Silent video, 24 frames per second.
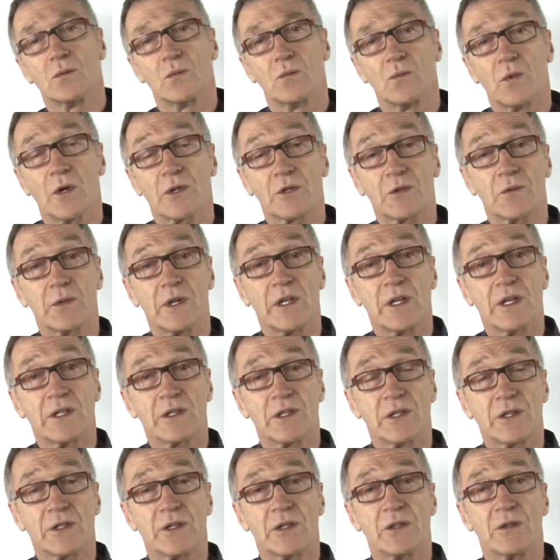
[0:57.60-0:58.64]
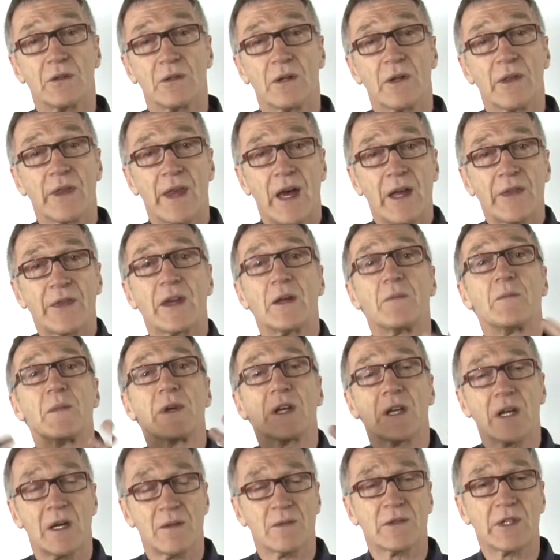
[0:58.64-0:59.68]
what do we need to do? That then
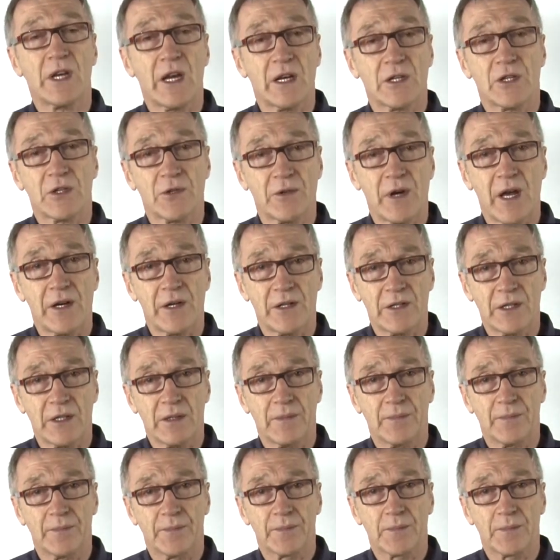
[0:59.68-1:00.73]
becomes our strategy.